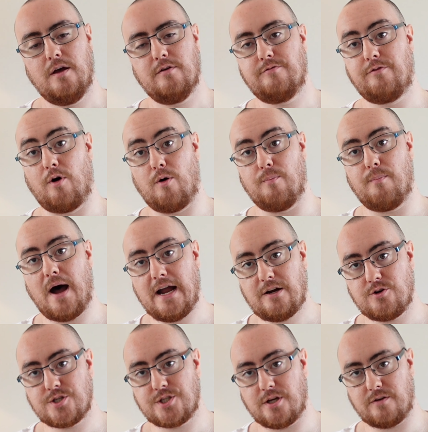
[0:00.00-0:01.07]
for
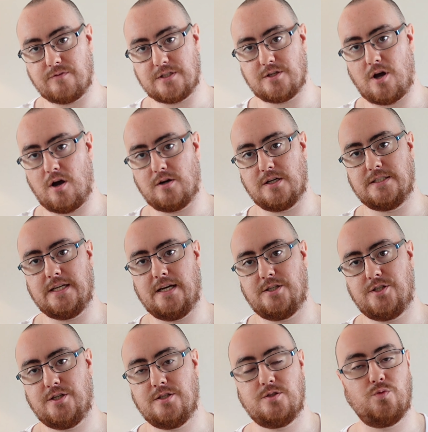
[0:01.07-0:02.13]
microservice
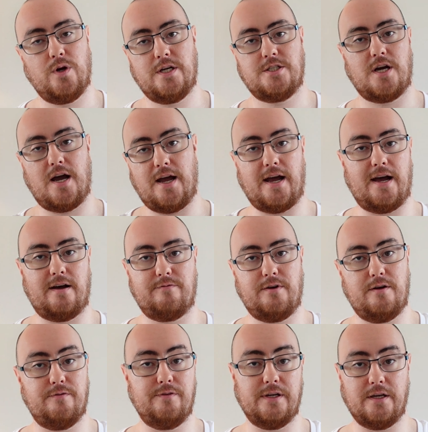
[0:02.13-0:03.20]
architectures, which I have
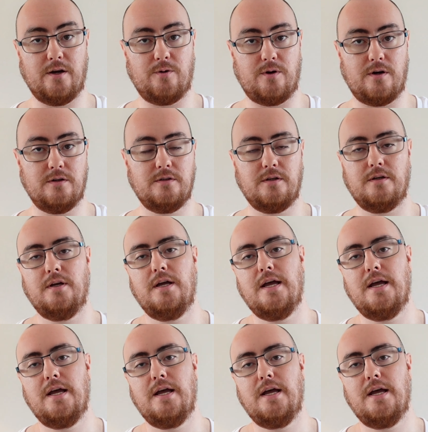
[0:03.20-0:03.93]
a video on.